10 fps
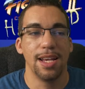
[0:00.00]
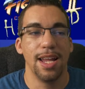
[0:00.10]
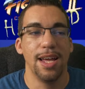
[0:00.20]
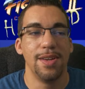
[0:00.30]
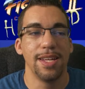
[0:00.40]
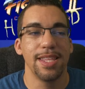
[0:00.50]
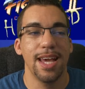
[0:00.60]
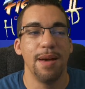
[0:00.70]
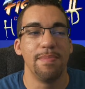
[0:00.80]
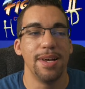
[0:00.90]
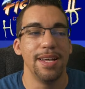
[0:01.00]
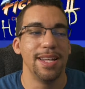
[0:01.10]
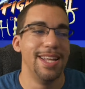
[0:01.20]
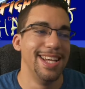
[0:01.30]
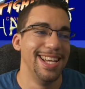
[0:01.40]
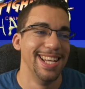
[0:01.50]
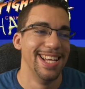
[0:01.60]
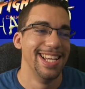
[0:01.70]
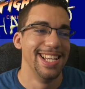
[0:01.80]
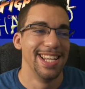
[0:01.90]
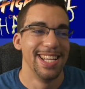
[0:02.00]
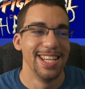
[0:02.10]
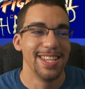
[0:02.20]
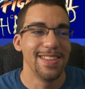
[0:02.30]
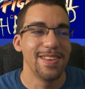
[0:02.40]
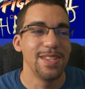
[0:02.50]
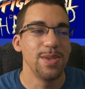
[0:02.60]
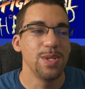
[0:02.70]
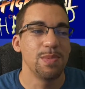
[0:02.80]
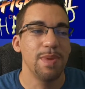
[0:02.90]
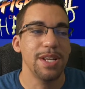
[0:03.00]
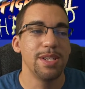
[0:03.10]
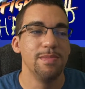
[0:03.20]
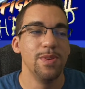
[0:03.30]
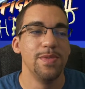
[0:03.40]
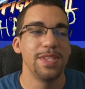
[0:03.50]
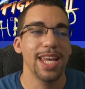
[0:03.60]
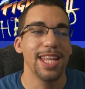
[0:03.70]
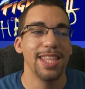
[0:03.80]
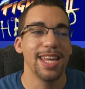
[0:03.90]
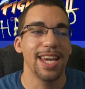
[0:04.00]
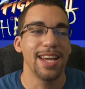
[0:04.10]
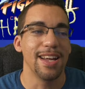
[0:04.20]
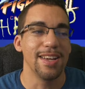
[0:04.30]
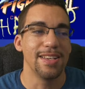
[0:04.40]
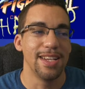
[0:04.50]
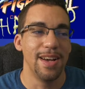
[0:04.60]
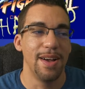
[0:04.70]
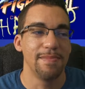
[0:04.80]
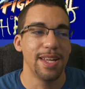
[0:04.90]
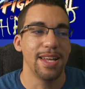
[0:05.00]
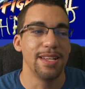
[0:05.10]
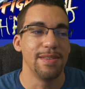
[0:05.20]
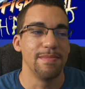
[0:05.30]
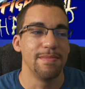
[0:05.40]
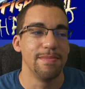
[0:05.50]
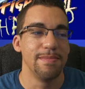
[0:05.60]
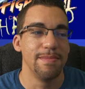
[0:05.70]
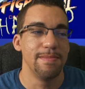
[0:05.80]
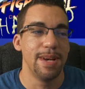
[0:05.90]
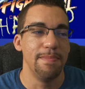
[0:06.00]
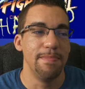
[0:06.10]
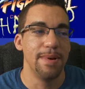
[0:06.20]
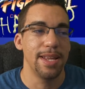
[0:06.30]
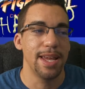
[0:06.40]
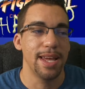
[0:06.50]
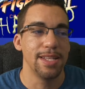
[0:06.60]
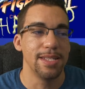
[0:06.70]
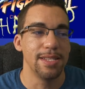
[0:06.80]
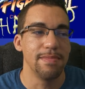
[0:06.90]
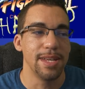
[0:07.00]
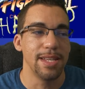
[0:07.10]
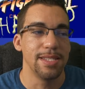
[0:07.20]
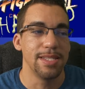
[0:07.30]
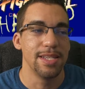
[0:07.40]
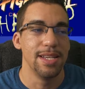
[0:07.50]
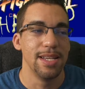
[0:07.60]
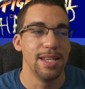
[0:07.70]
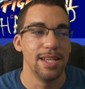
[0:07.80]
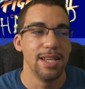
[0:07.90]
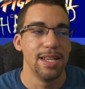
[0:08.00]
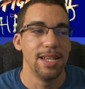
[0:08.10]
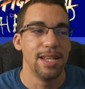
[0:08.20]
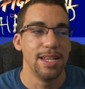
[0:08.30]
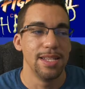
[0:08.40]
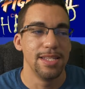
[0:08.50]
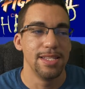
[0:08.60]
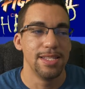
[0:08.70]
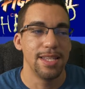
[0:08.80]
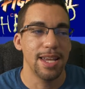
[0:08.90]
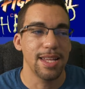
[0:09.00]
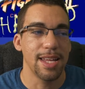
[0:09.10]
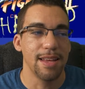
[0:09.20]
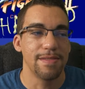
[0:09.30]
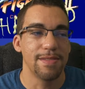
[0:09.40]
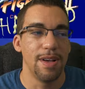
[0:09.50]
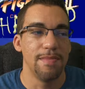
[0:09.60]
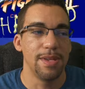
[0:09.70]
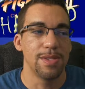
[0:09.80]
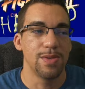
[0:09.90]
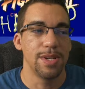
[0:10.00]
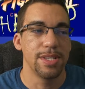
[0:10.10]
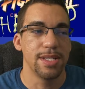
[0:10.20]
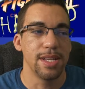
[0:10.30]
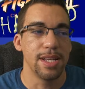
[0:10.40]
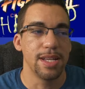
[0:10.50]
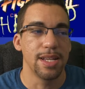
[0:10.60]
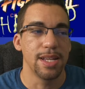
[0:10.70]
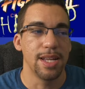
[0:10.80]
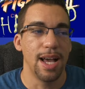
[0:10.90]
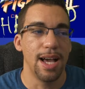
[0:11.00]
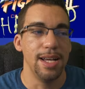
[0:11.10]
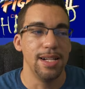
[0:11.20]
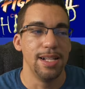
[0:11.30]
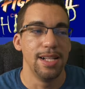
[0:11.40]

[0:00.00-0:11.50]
Not only that, but you could do special moves in the air. Now I'm getting my butt handed to me as Zangief, so I'm gonna switch to Guile.